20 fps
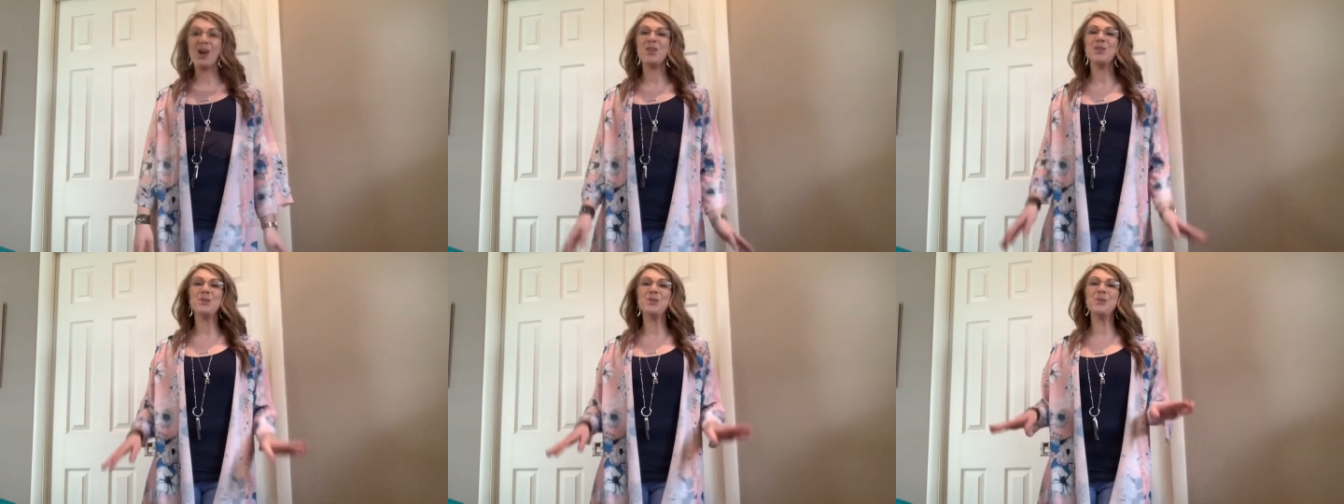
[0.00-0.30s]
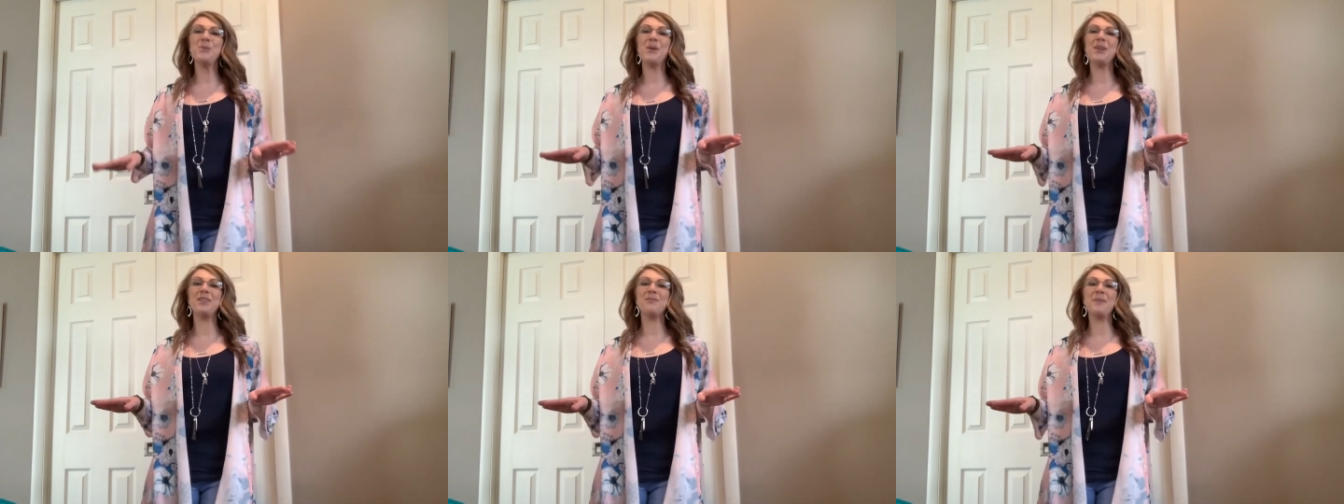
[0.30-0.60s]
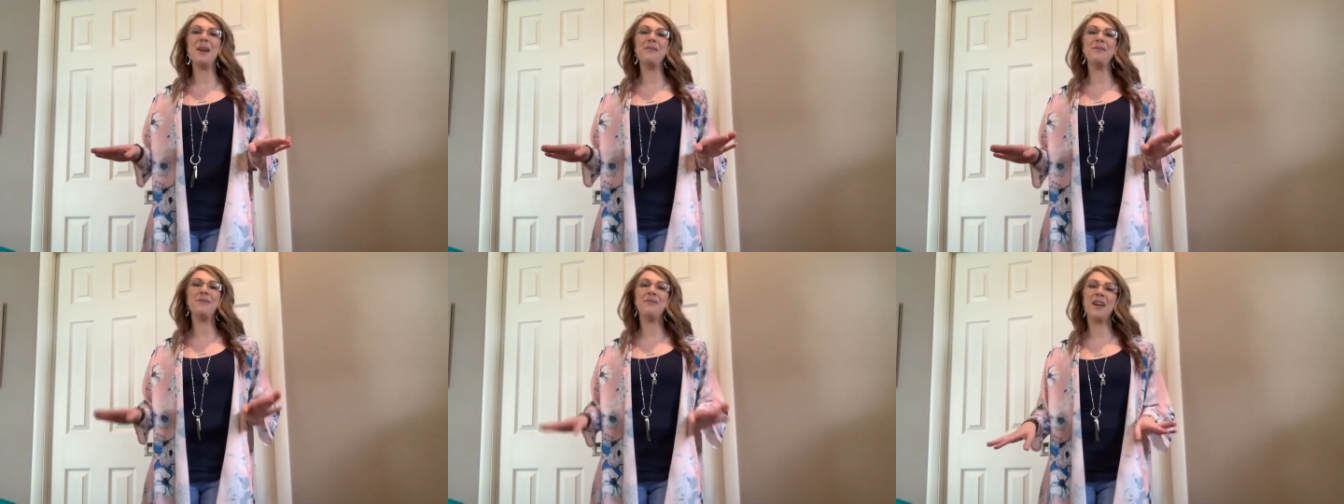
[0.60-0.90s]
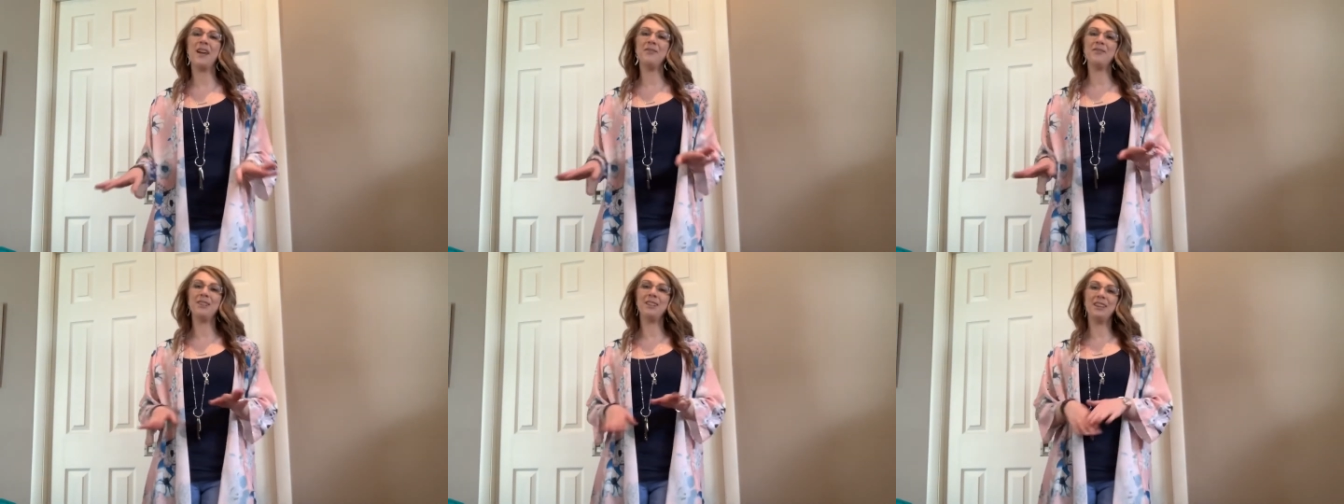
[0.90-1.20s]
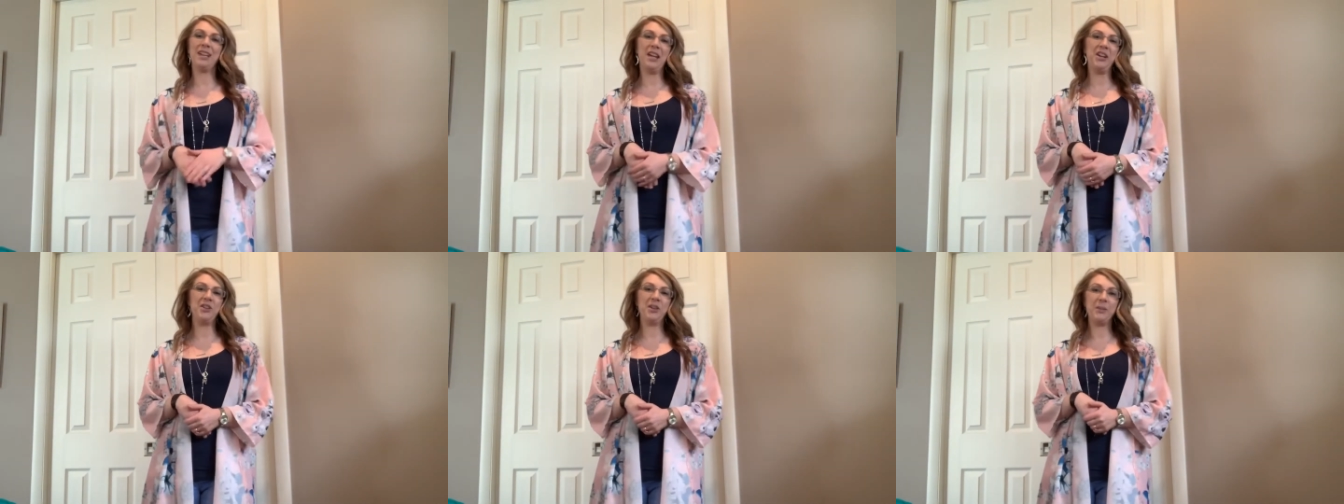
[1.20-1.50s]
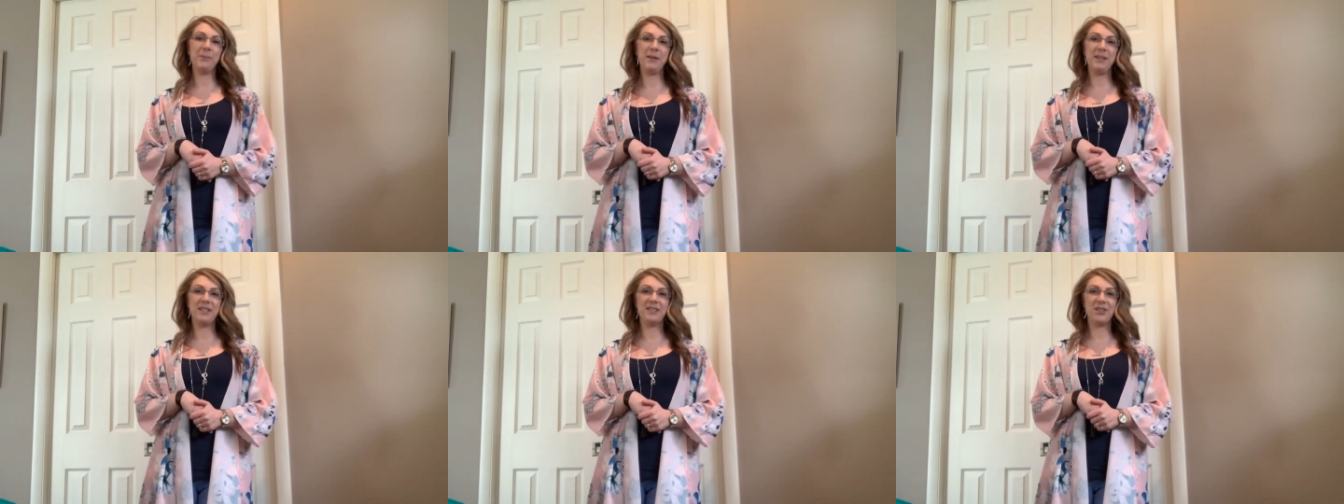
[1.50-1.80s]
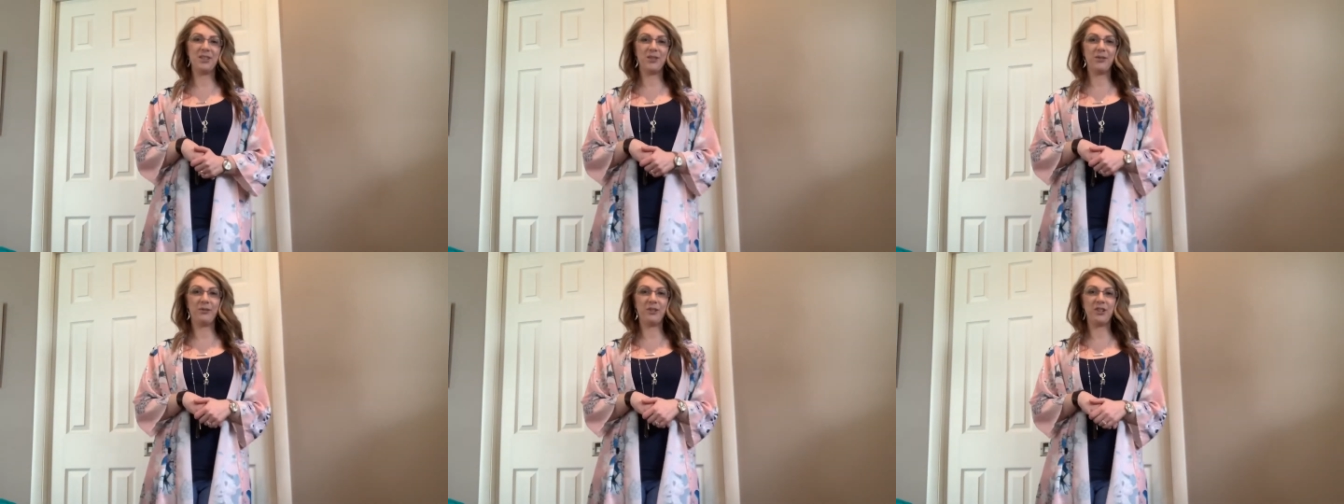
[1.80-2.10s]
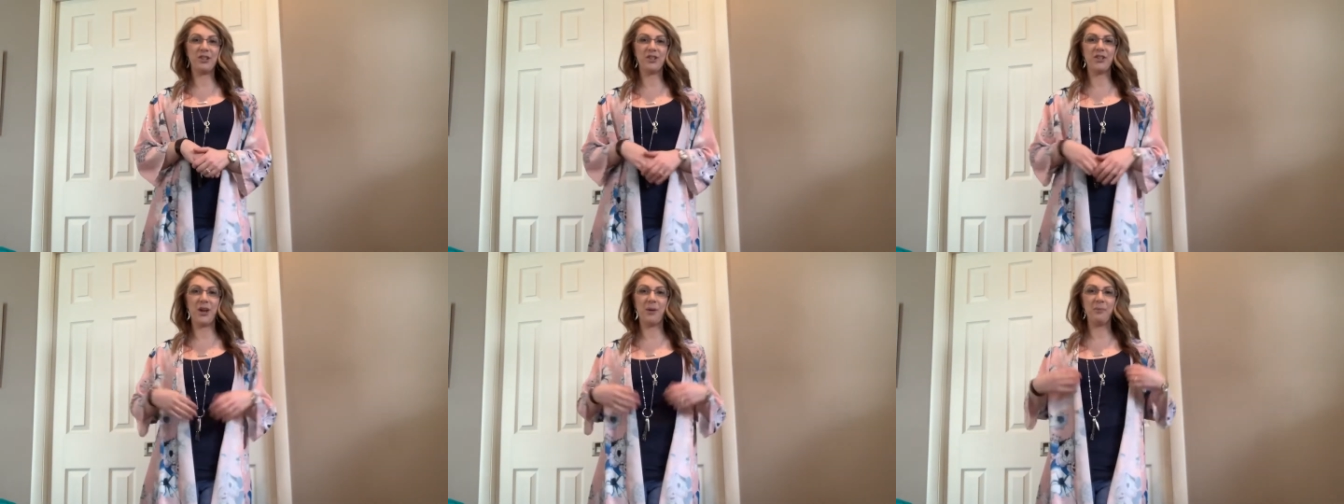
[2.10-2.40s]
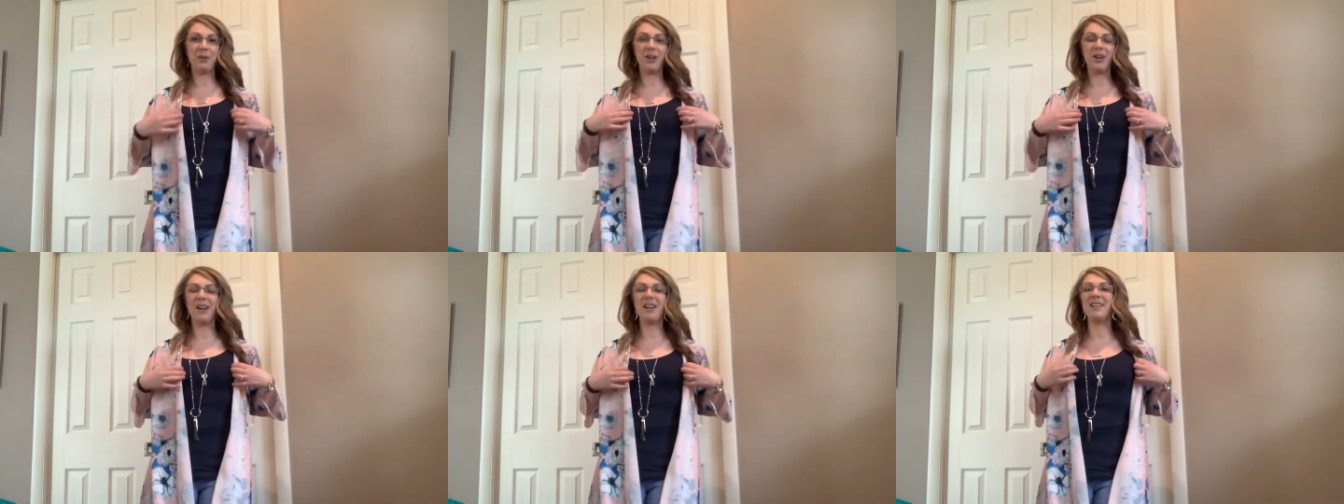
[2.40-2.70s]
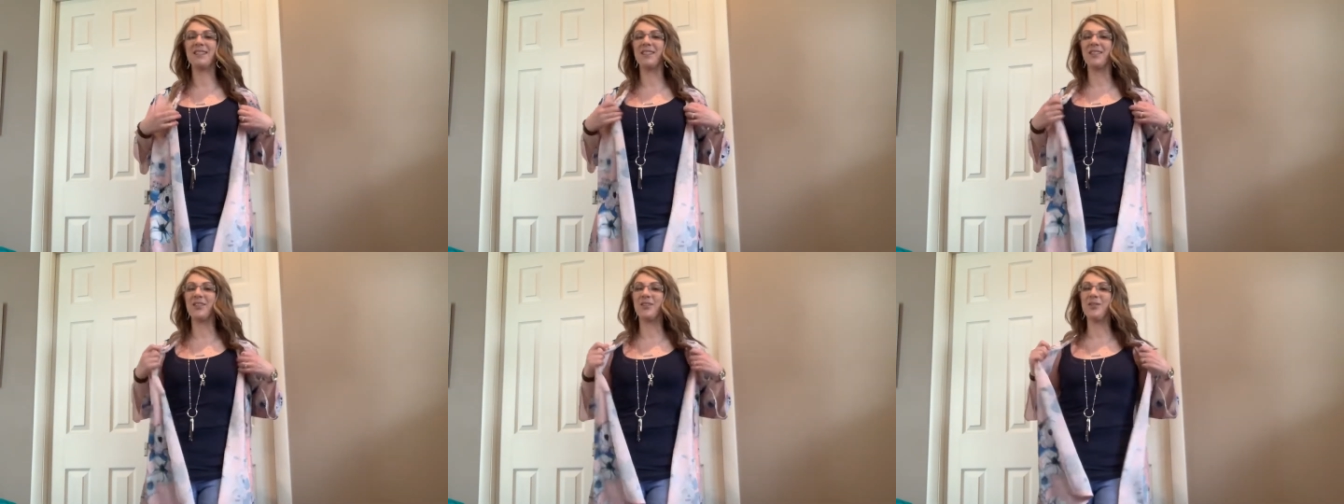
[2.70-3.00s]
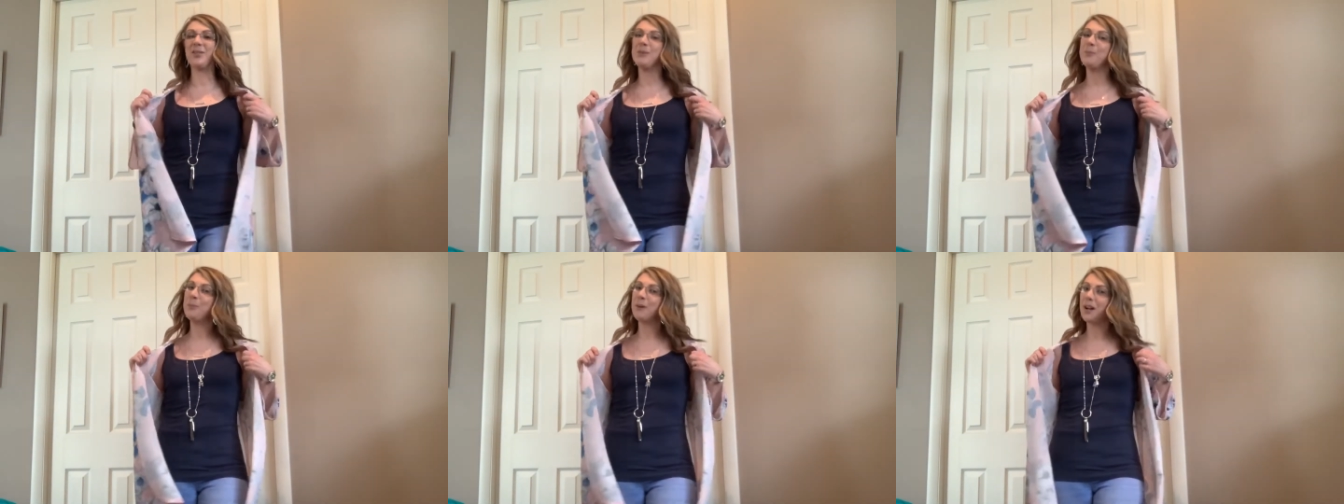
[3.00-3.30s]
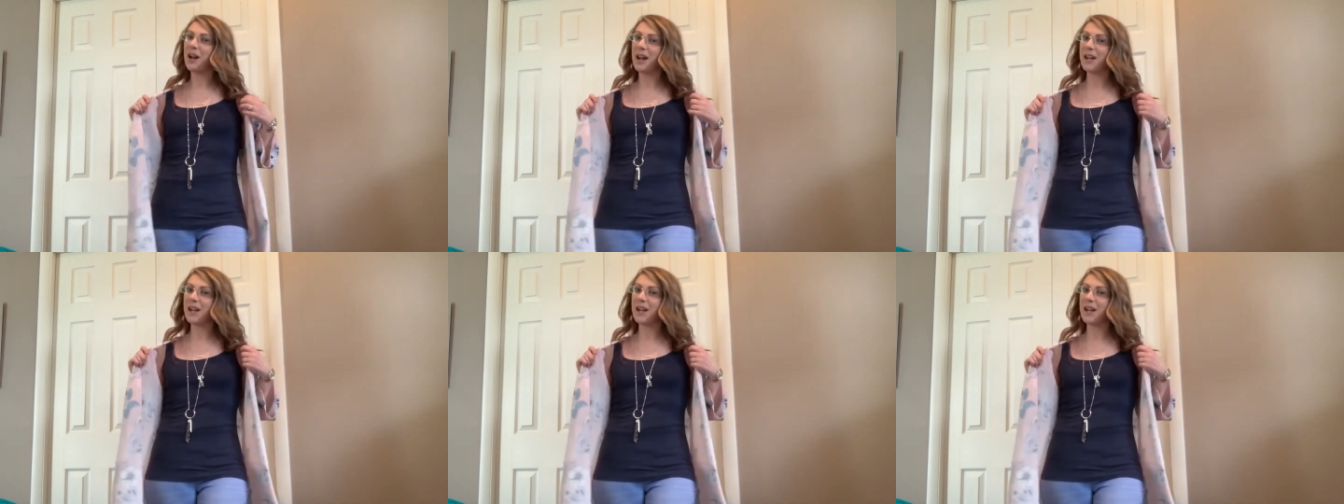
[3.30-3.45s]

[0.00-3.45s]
So one of my favorite layering pieces for summer is the super